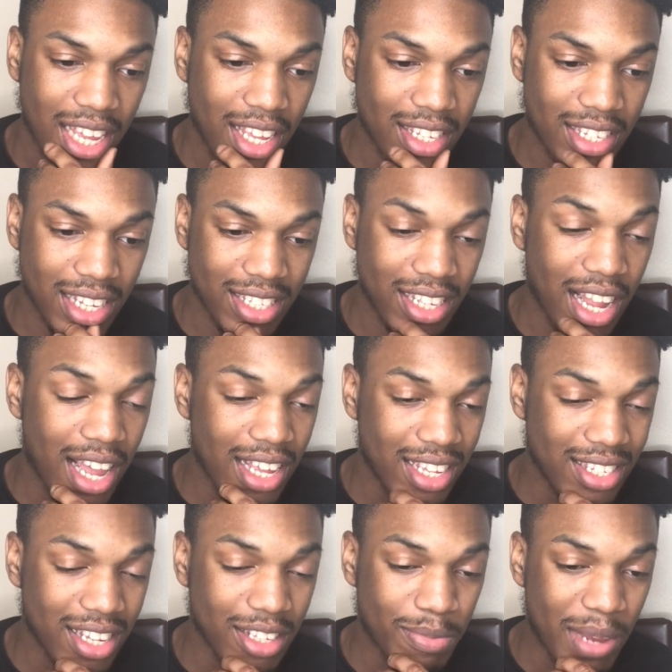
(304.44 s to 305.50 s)
He sings
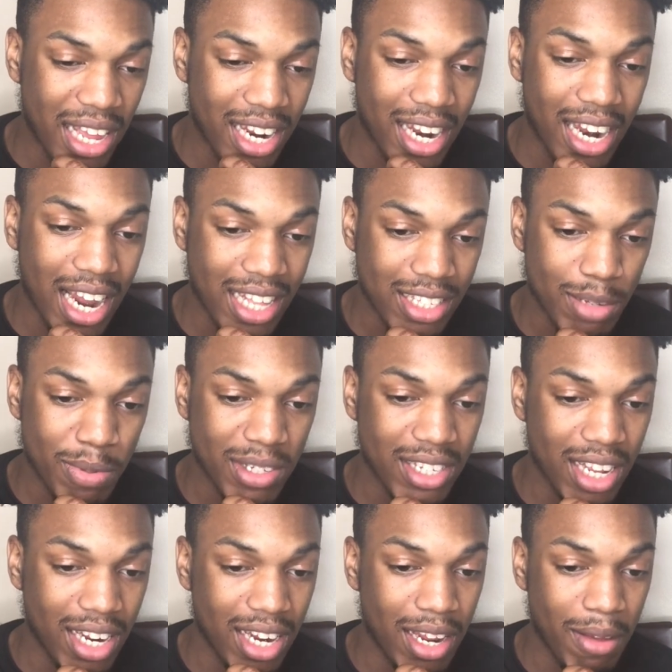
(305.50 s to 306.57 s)
better than
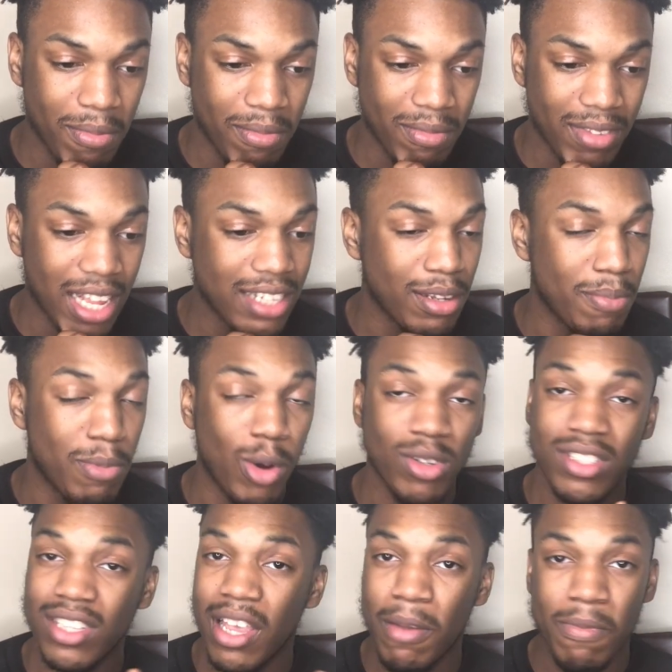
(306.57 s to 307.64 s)
90% of them. That's a bold
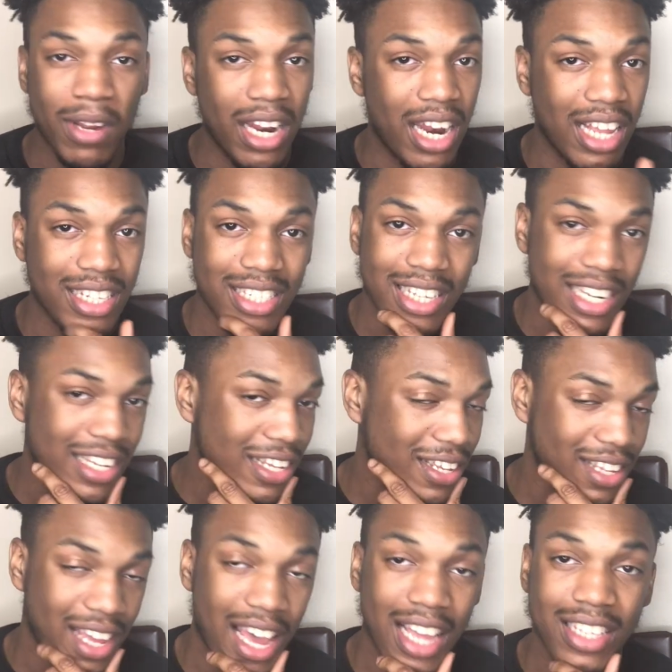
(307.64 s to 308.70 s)
statement, and I said it.
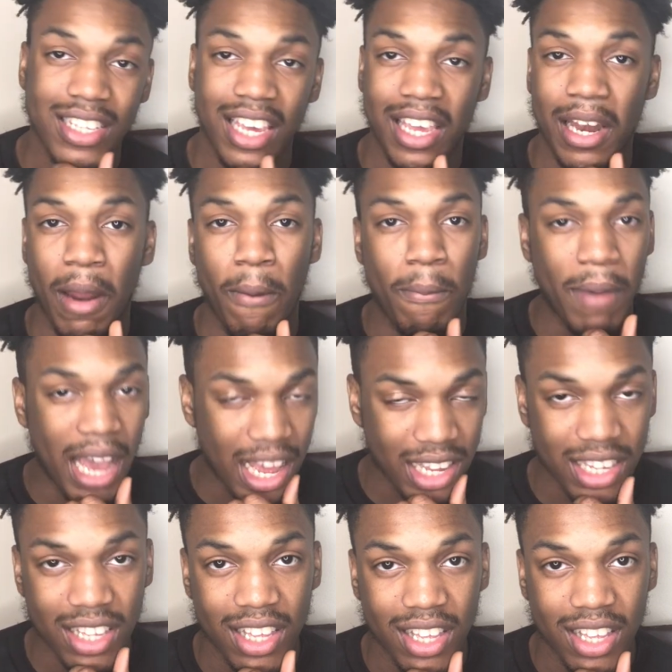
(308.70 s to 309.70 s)
I ain't taking it back.